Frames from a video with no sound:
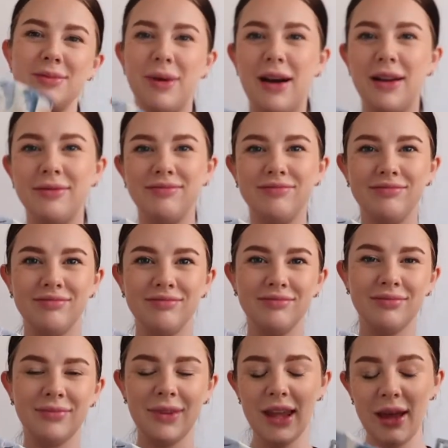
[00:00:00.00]
but
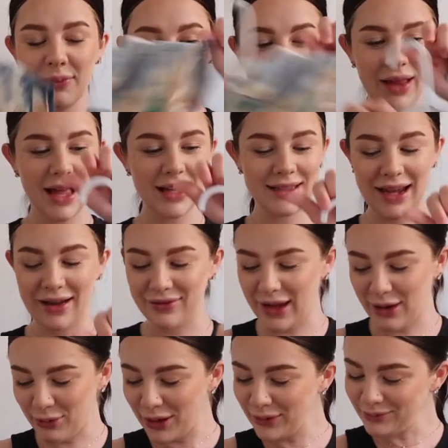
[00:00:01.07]
yep, had to have
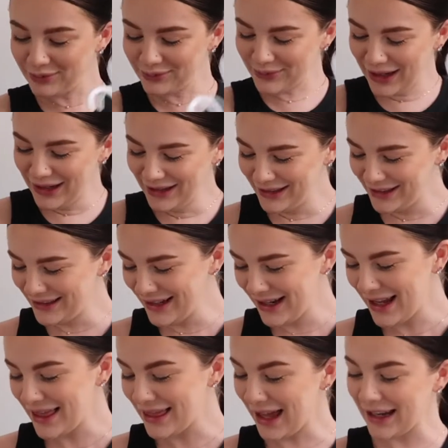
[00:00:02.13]
that one.
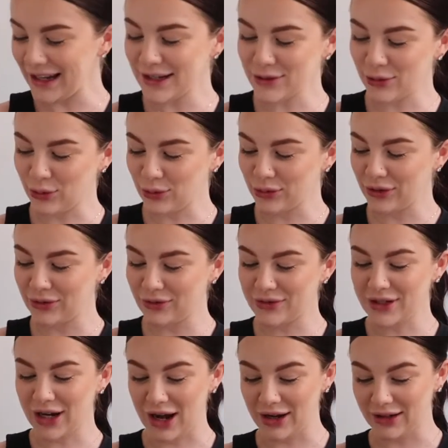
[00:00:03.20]
That is all of
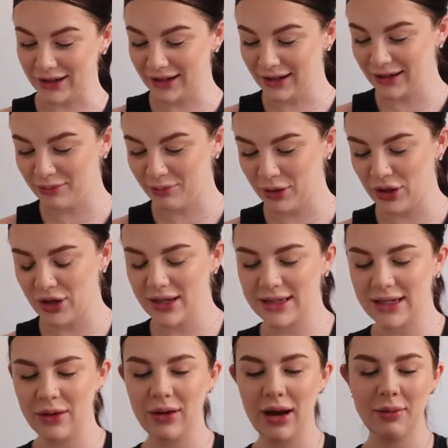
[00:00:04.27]
Target, but you can
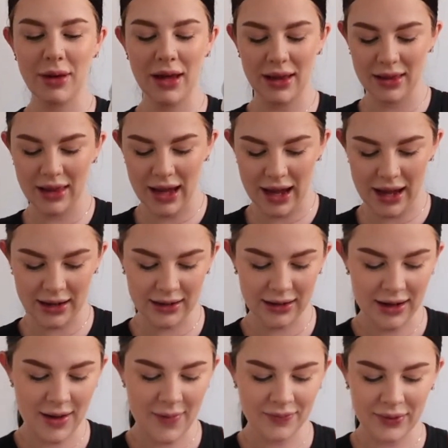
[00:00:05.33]
see what I mean, that
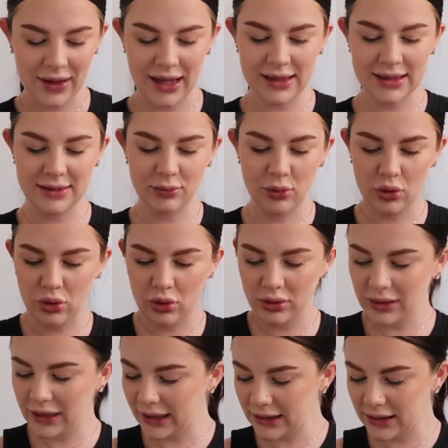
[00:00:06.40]
it's
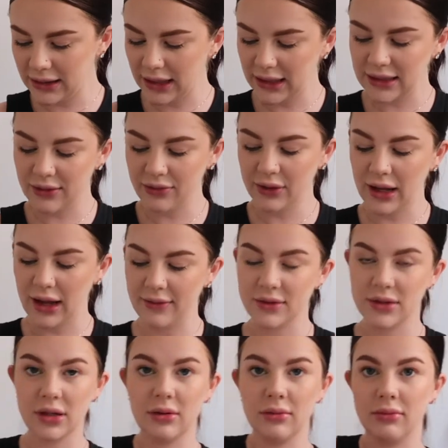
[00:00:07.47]
more, like they definitely have
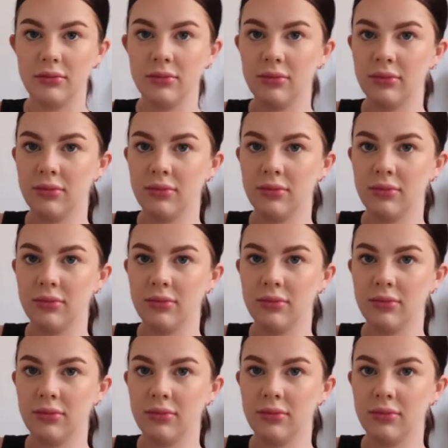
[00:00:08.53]
some